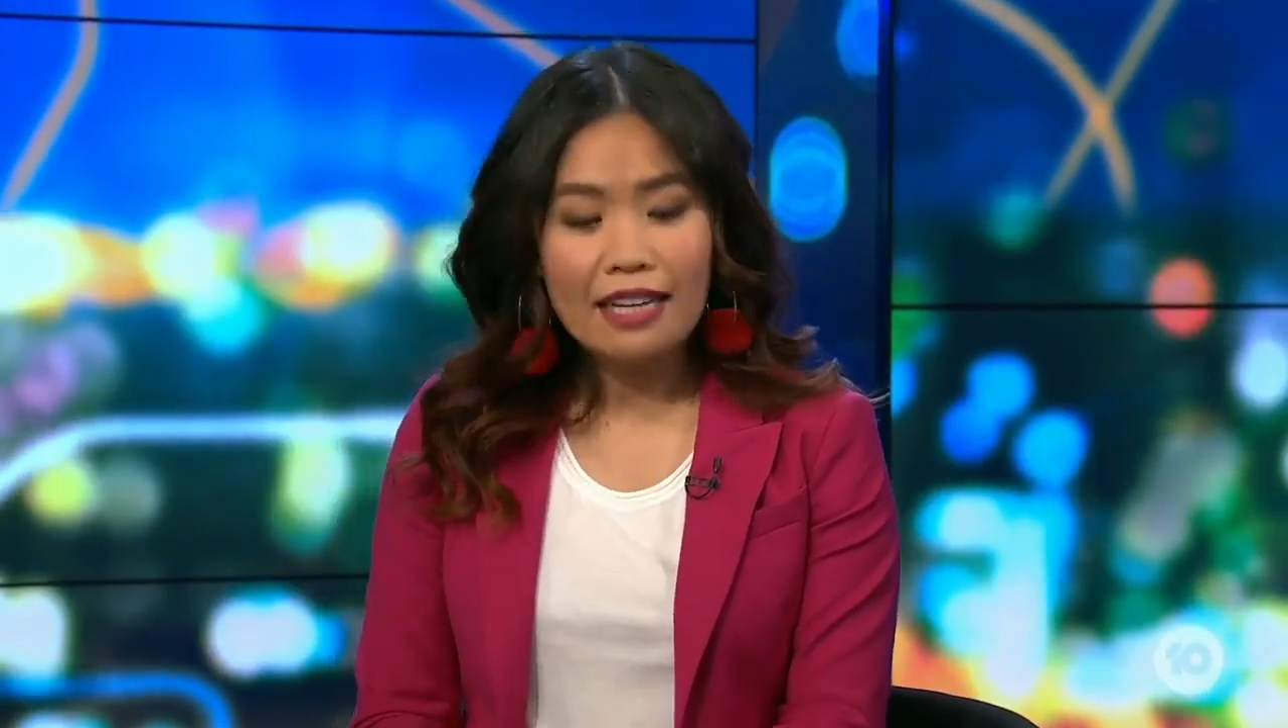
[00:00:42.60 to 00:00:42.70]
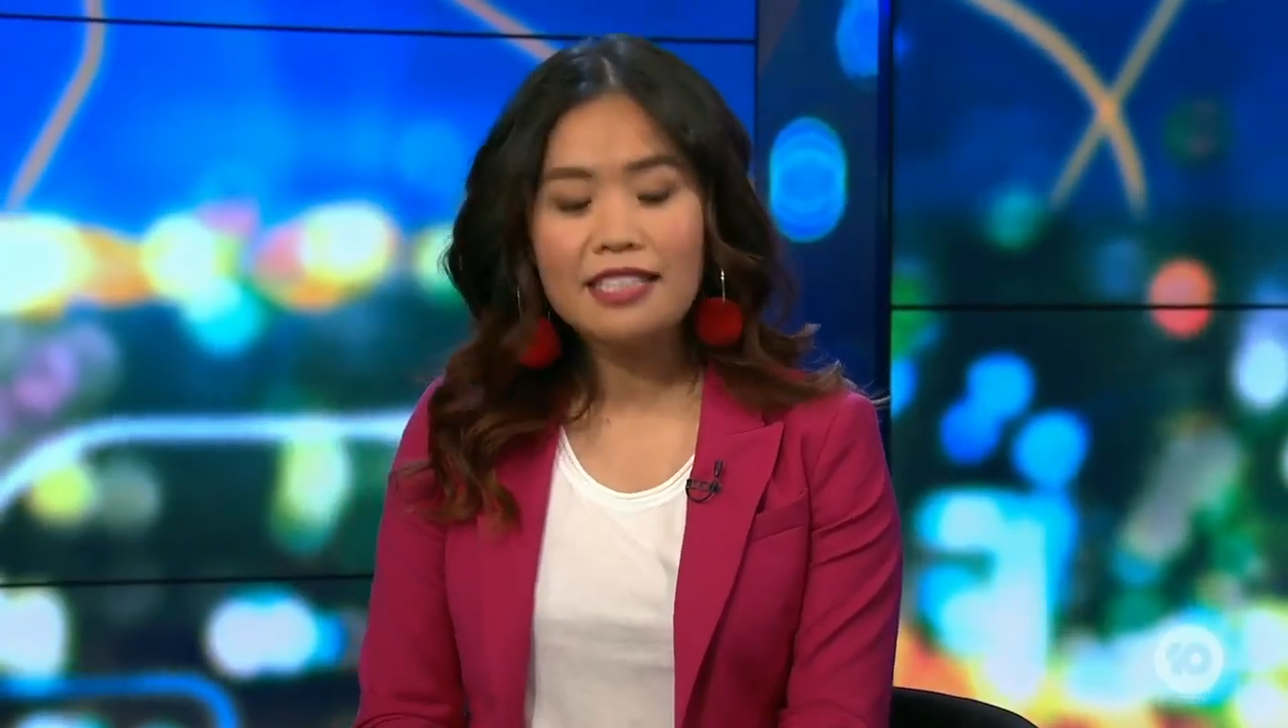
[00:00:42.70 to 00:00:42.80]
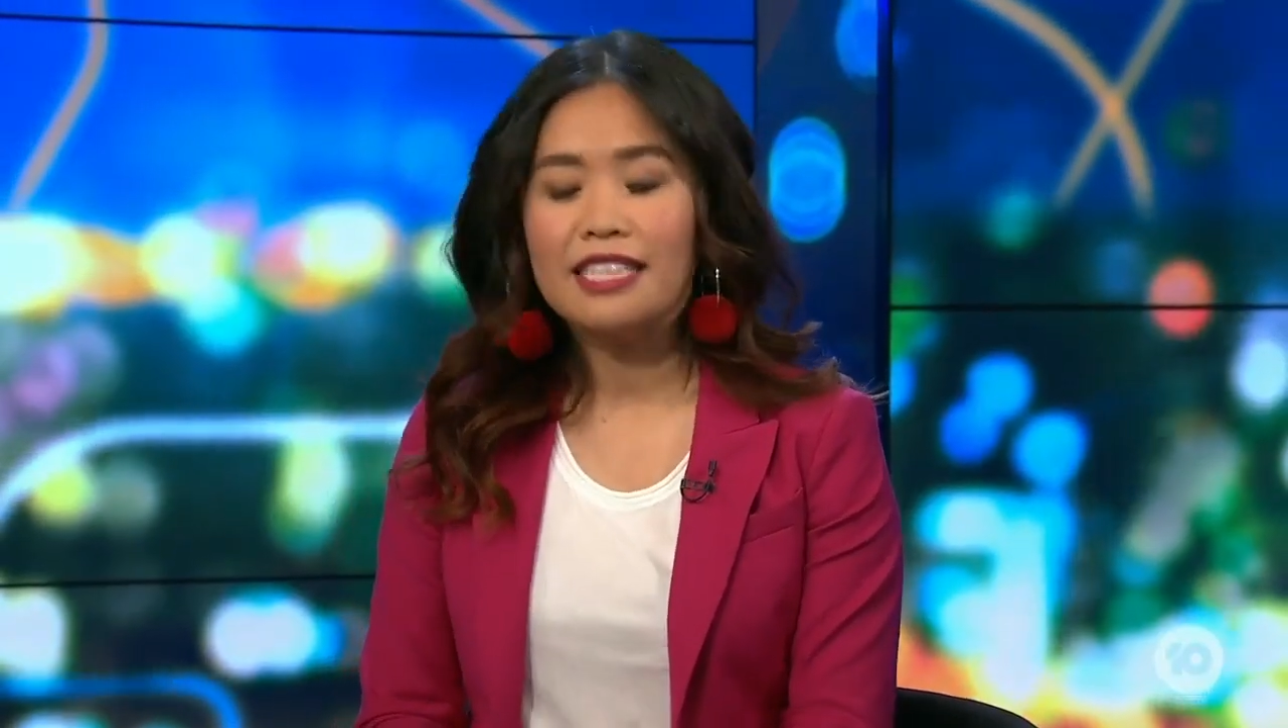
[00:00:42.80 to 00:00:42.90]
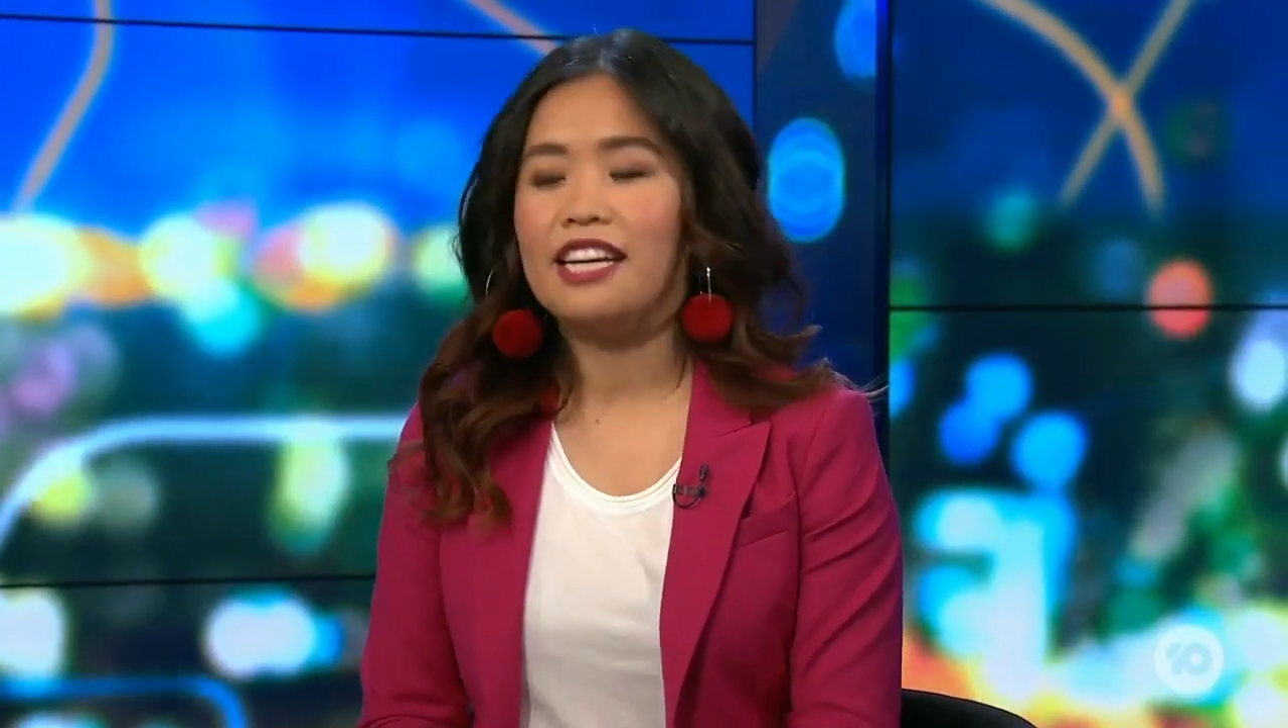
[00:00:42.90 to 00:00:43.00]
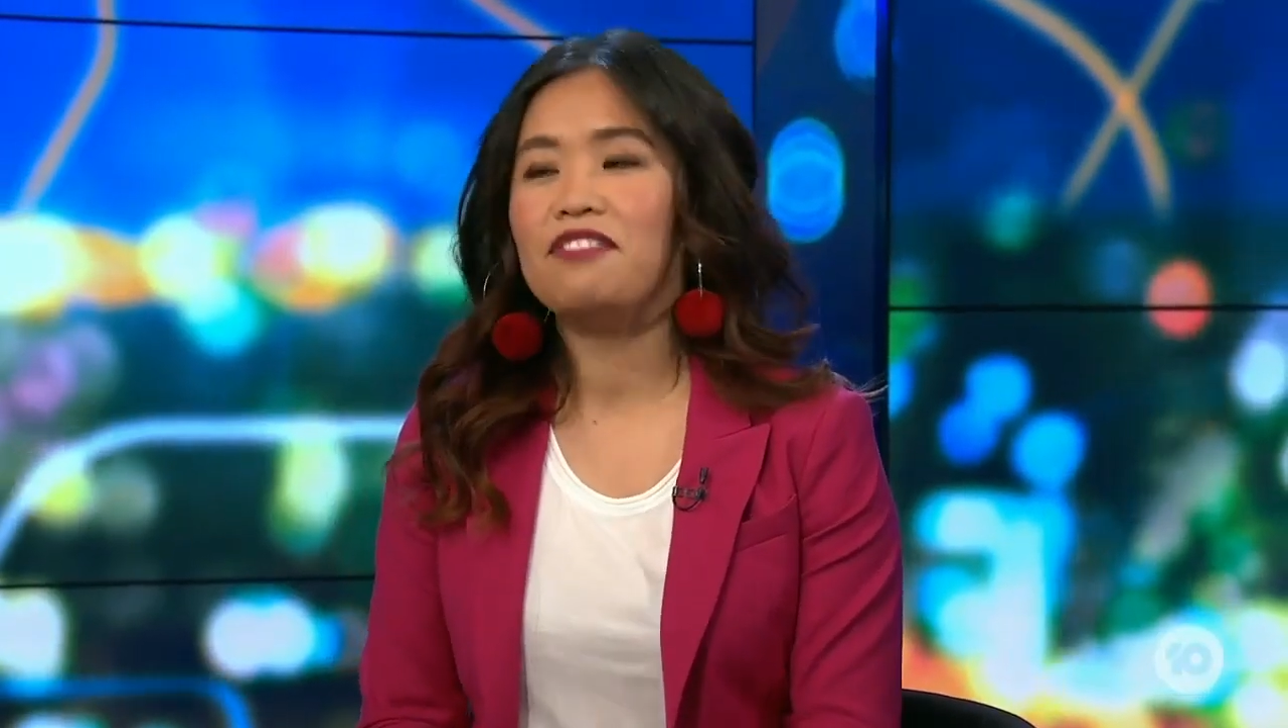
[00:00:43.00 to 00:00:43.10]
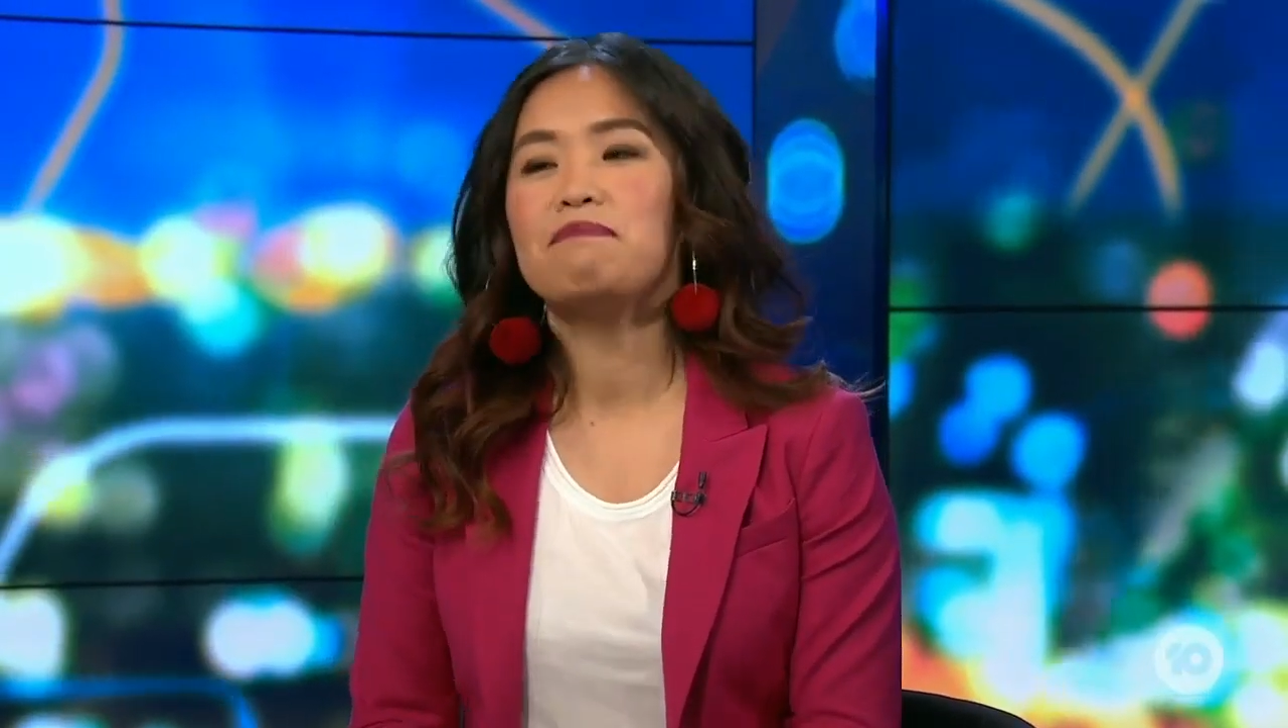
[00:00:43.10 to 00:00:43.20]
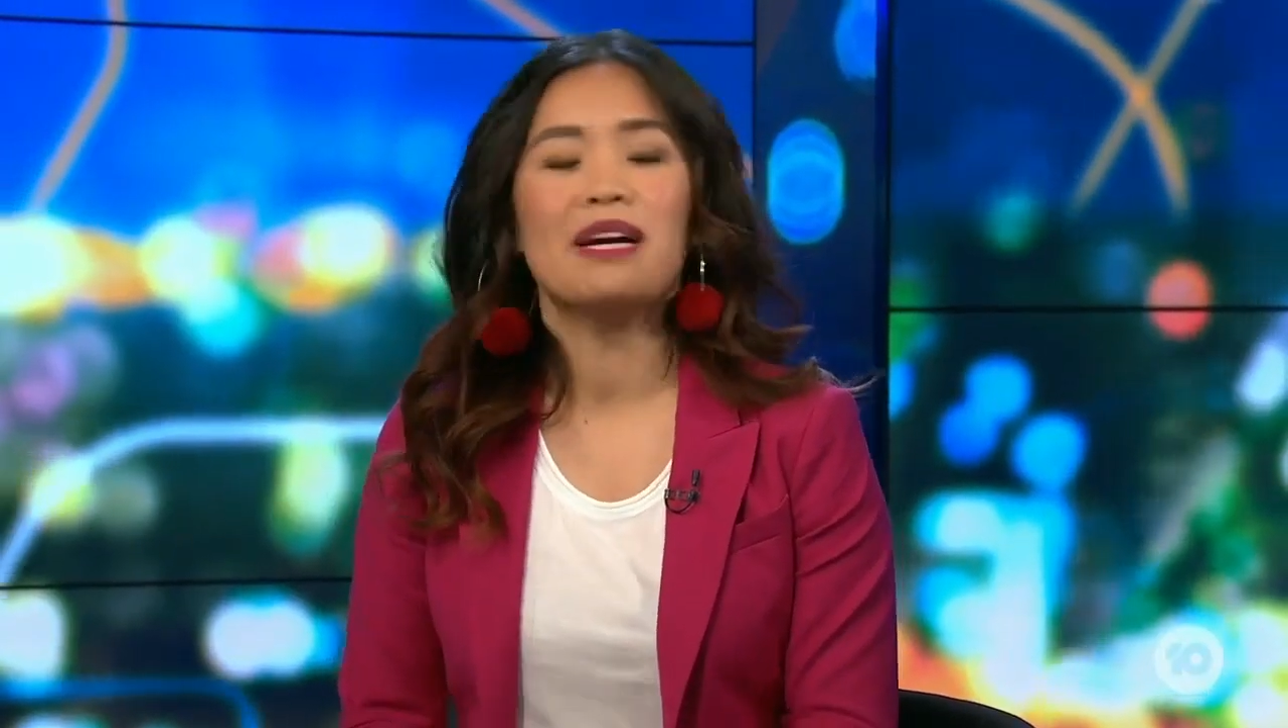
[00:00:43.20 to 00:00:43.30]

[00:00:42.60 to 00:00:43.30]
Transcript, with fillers: yes, if